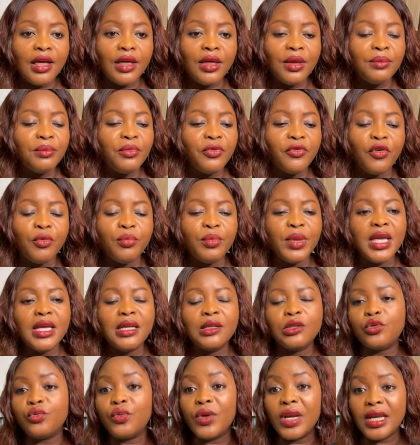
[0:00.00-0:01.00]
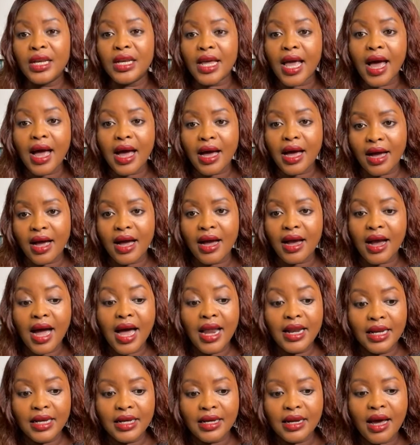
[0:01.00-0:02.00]
For me, it's really a
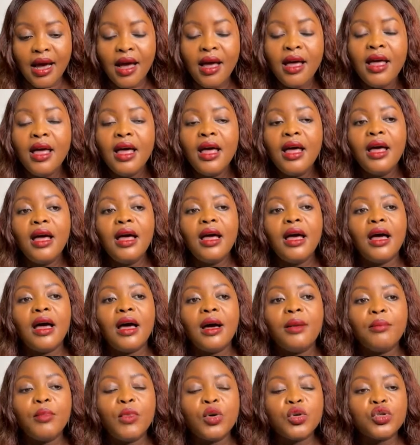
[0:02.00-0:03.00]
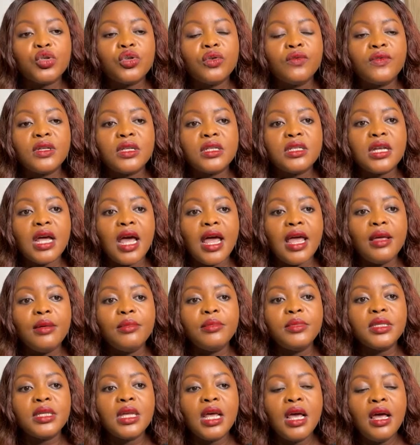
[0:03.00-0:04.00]
calendar most of the
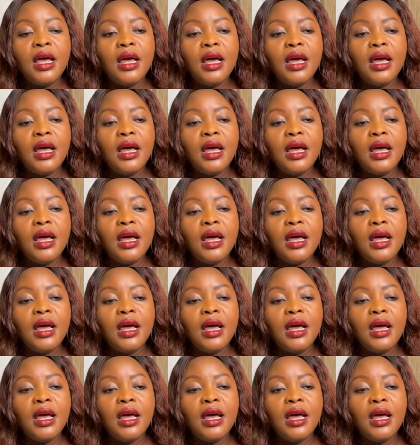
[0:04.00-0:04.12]
times.